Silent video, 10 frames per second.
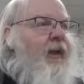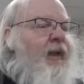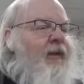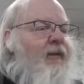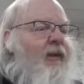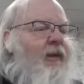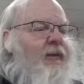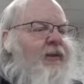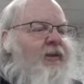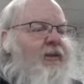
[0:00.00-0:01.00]
I think
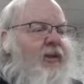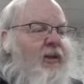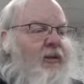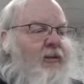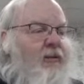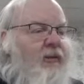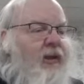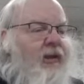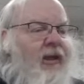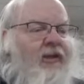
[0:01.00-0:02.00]
this
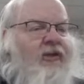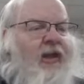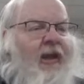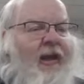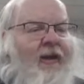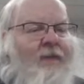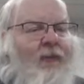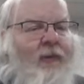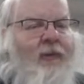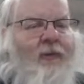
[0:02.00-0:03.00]
collection I have
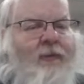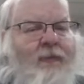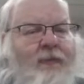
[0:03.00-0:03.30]
were